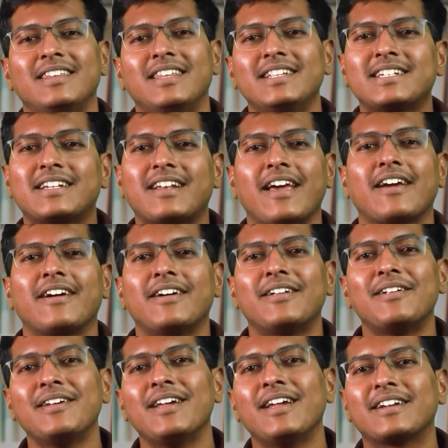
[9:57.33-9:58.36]
This
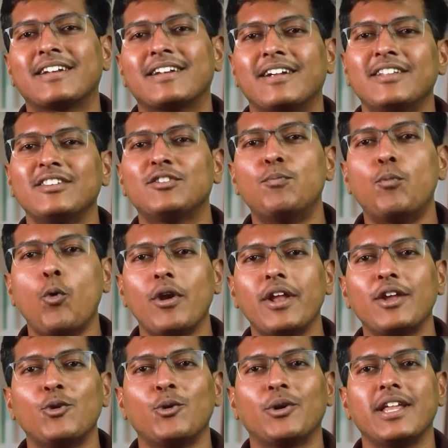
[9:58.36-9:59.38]
tracker turns
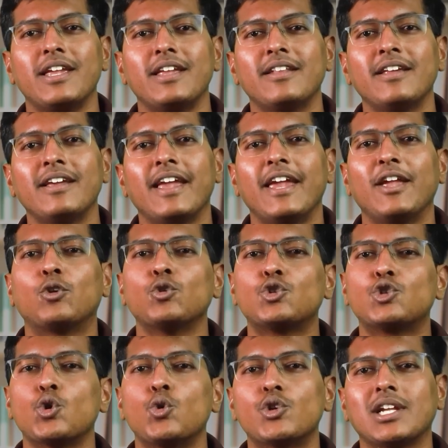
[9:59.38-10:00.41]
boring routine into
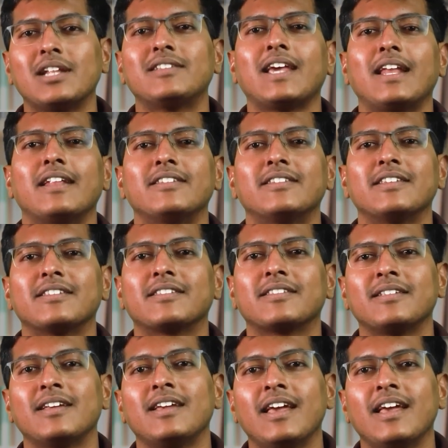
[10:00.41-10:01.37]
social challenges.